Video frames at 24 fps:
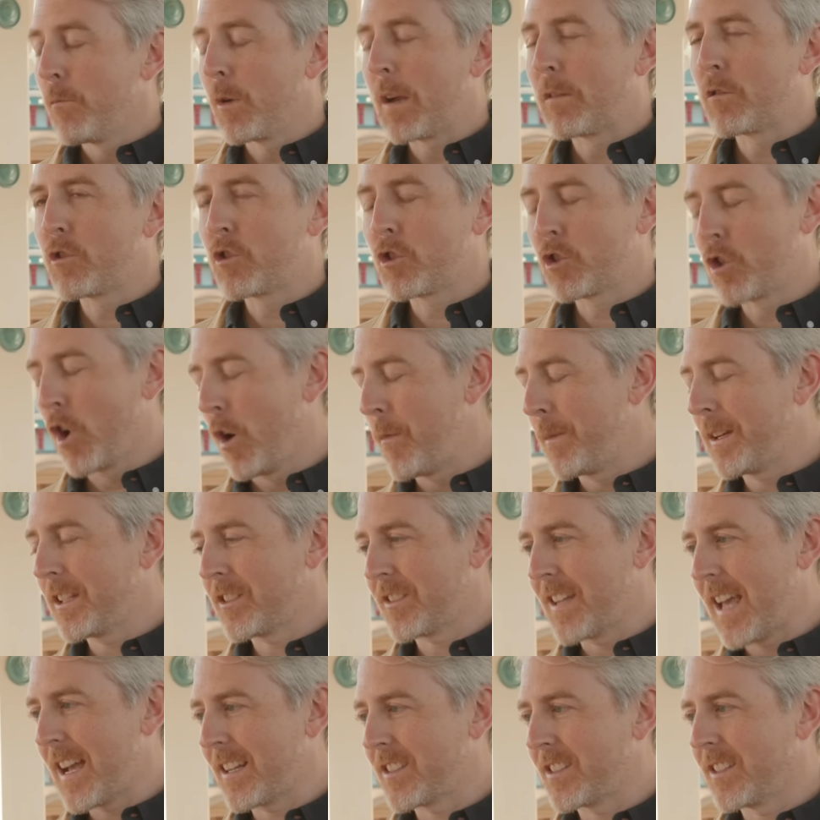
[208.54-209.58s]
We have so many
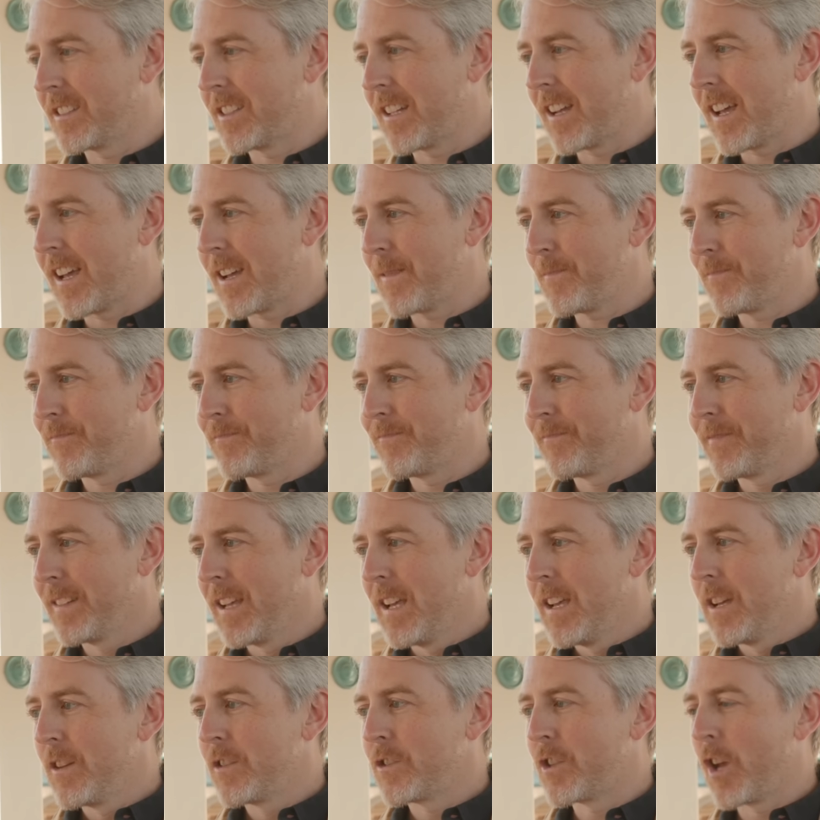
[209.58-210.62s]
snacks to eat today.
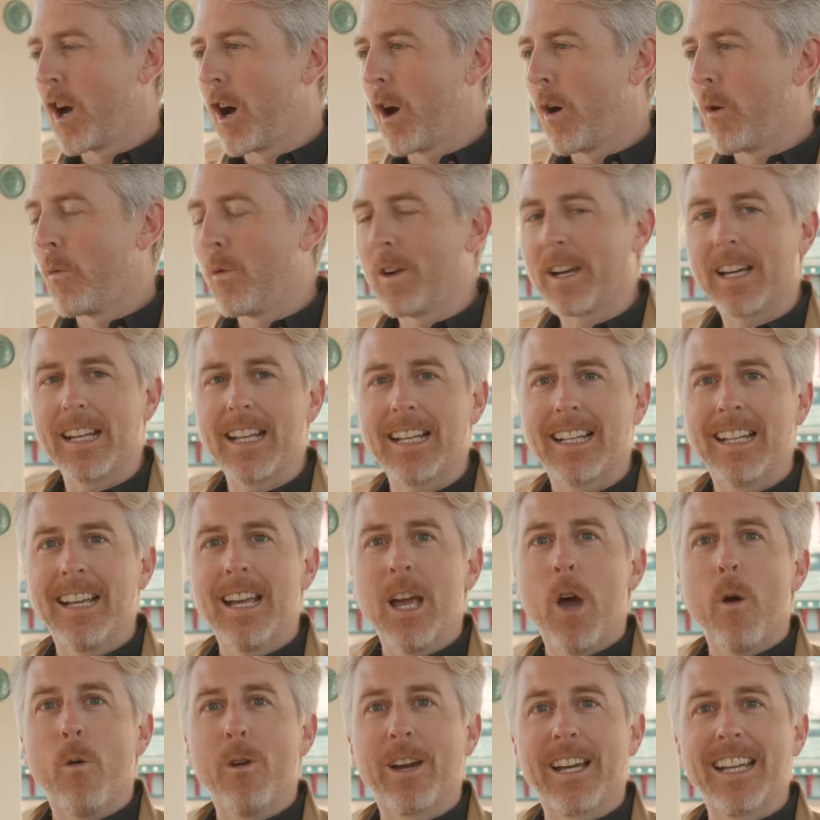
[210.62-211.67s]
So we're
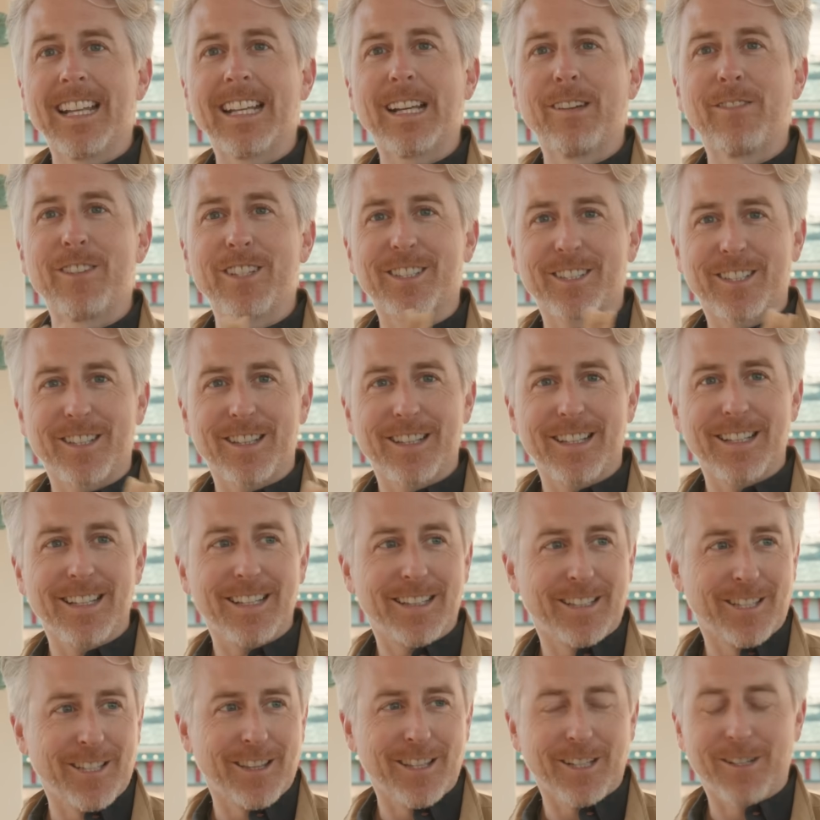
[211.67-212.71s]
gonna give this to
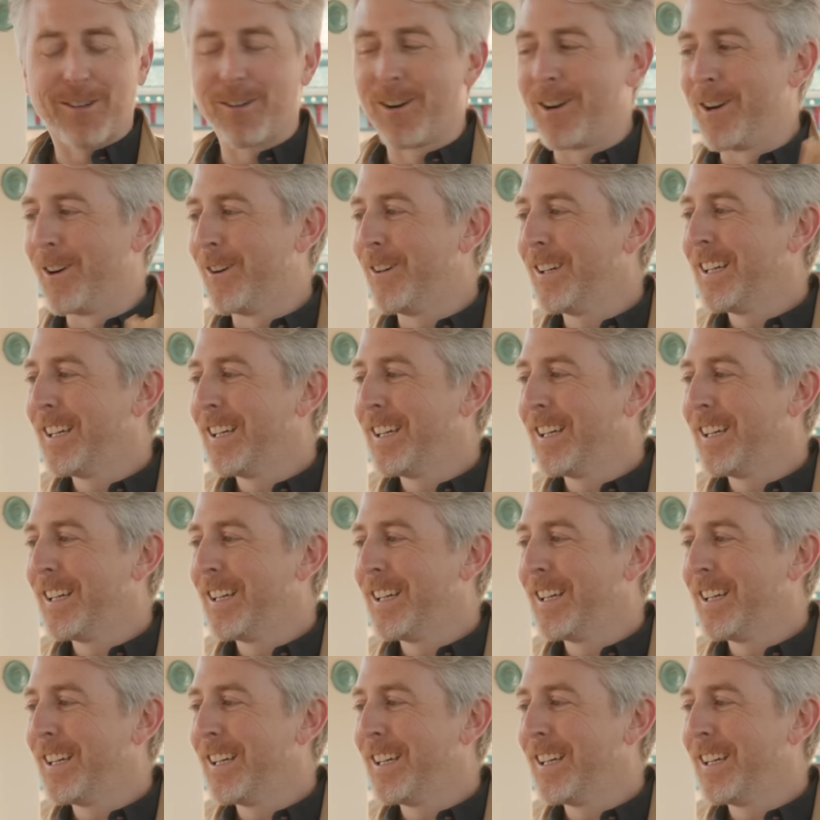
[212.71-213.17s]
the crew.